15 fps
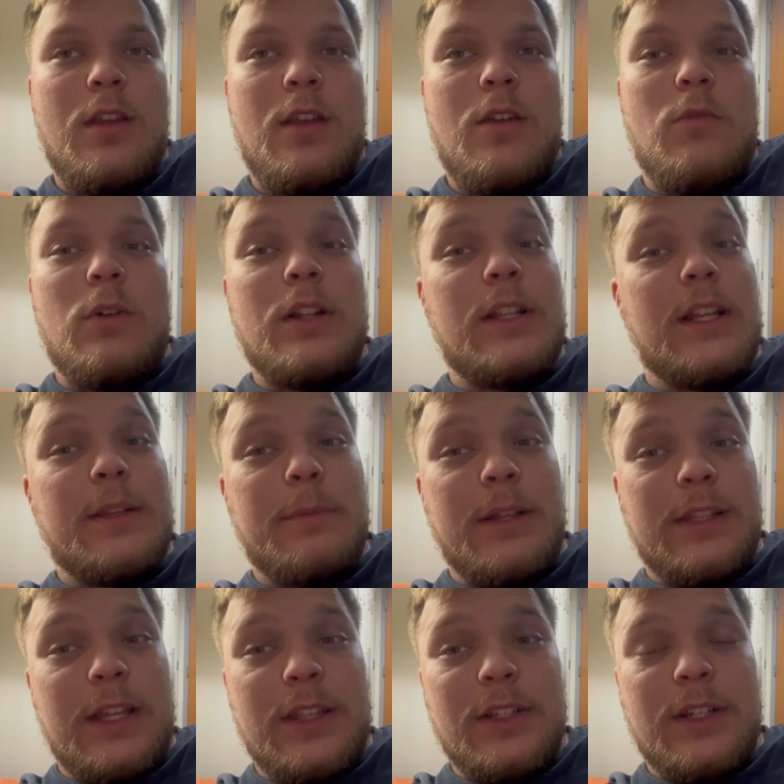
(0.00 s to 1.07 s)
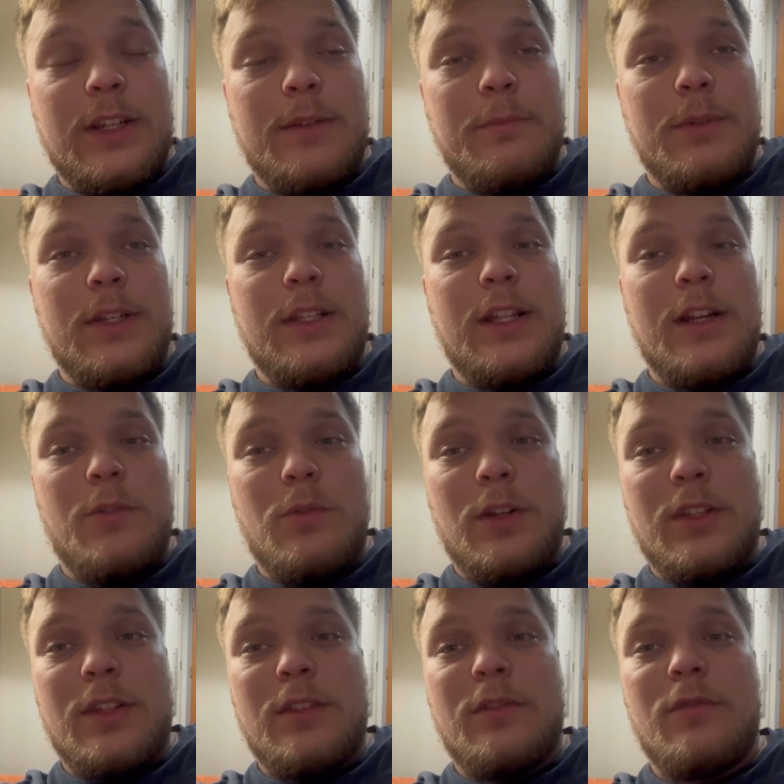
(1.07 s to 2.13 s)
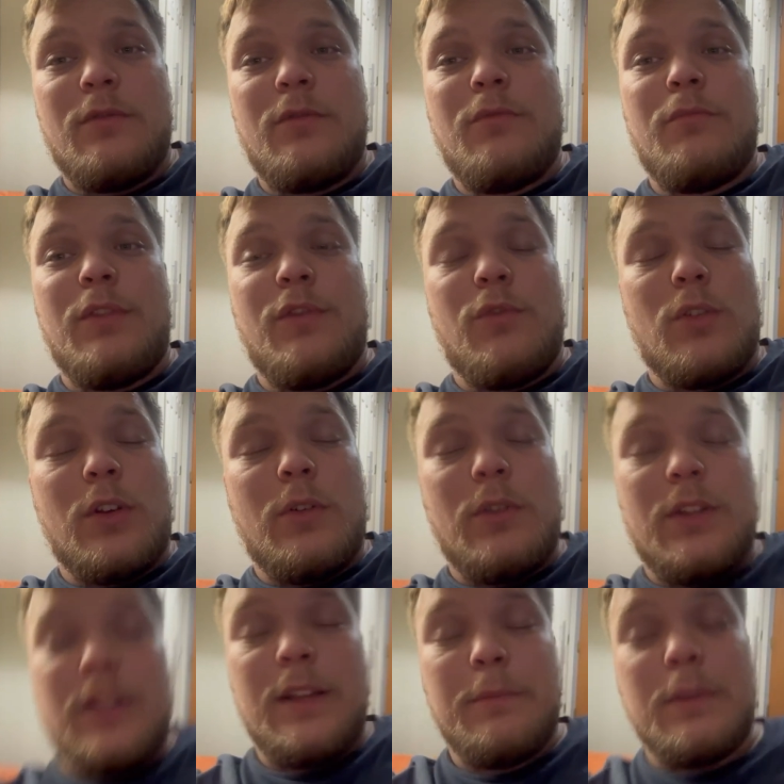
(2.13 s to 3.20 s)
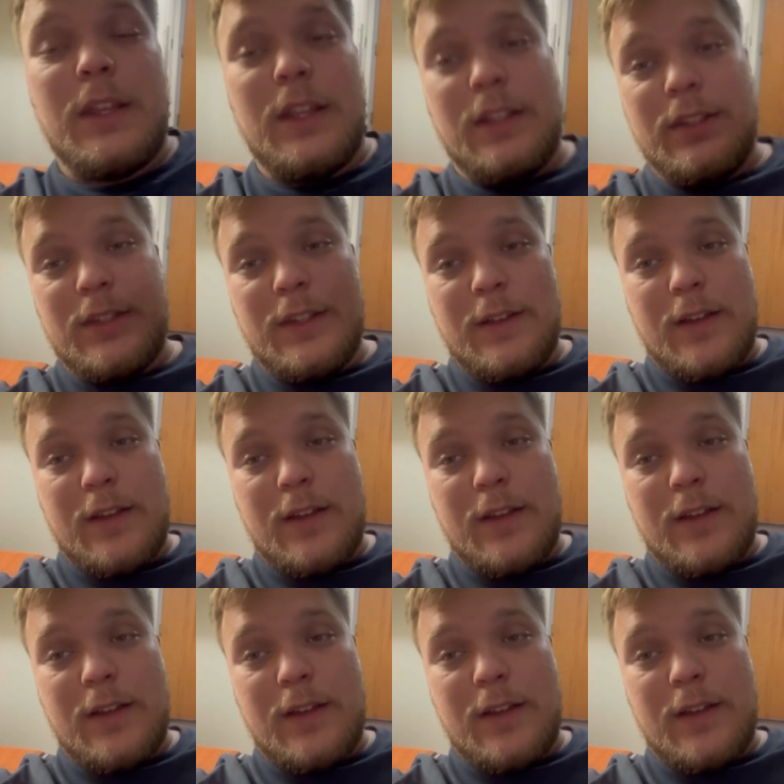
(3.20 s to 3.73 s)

What I liked about the other company that I worked with before going to them is